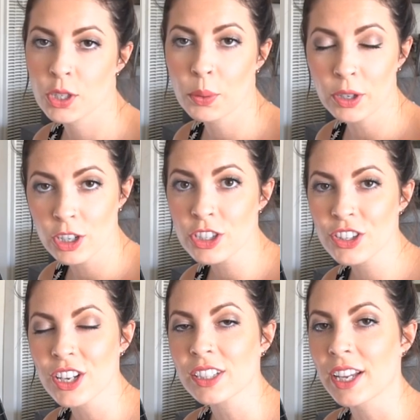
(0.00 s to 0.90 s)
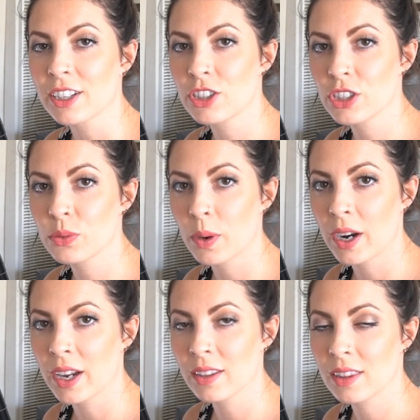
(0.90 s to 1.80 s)
So I want her to look like she's
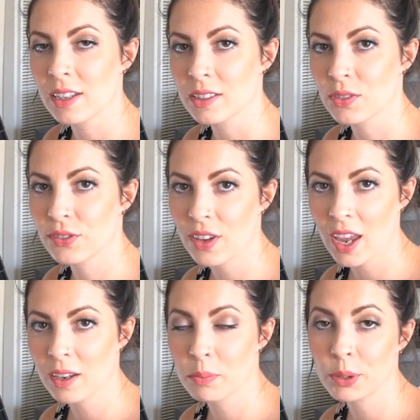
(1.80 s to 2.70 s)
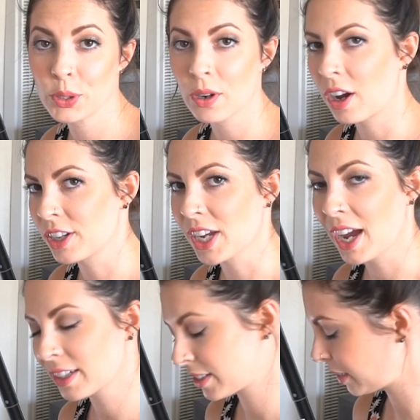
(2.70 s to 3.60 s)
wearing these fake blue
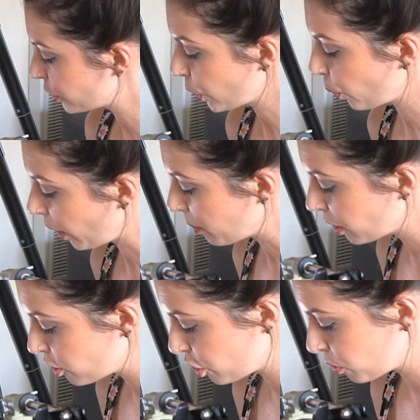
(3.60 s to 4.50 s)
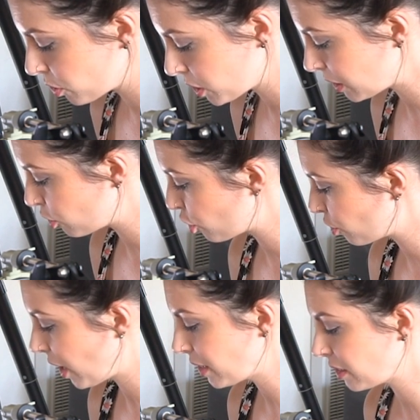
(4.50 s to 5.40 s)
contacts. So what I'm gonna do is just
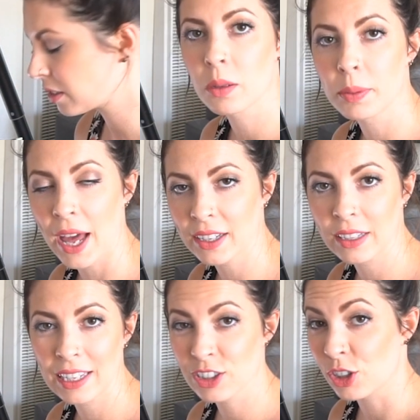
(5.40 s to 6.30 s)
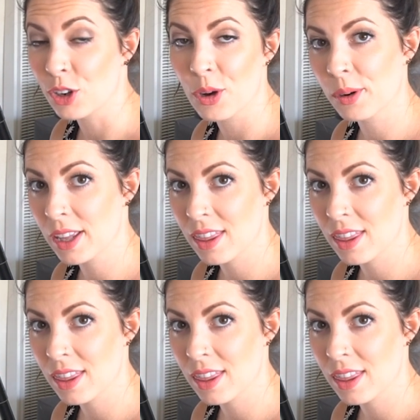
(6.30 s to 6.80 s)
trace the black lines that are already